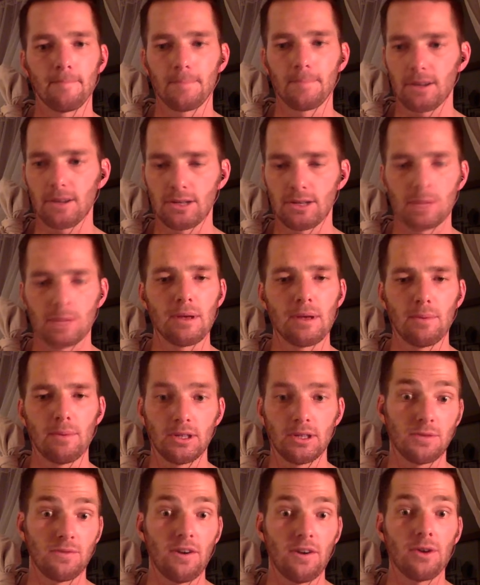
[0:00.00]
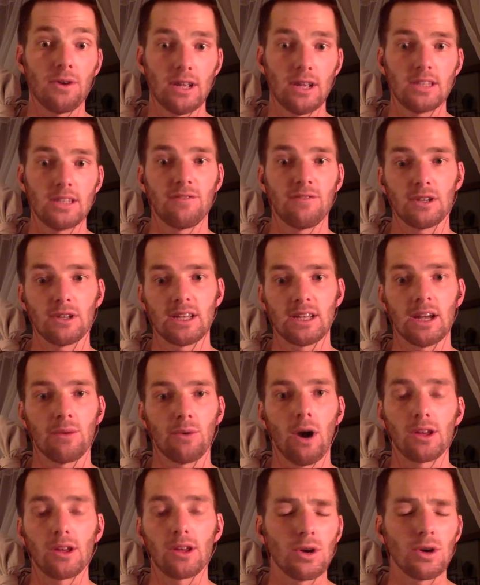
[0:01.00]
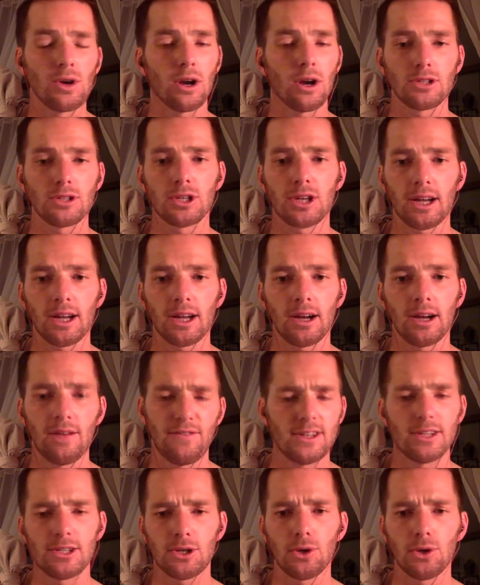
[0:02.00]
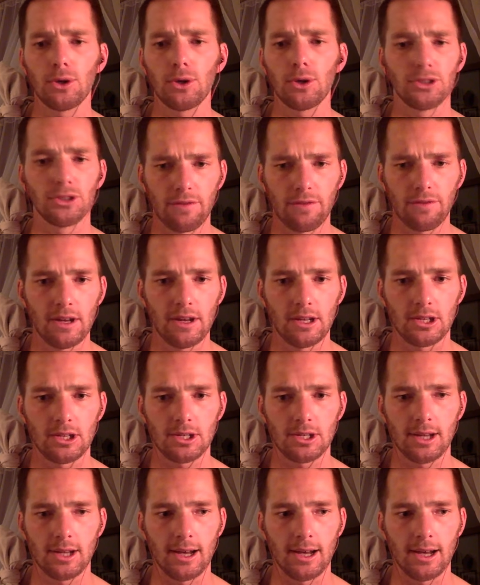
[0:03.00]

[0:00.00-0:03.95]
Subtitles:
some people, it's very easy for us to get wrong. You can also check out, if you just Google Nerd Fitness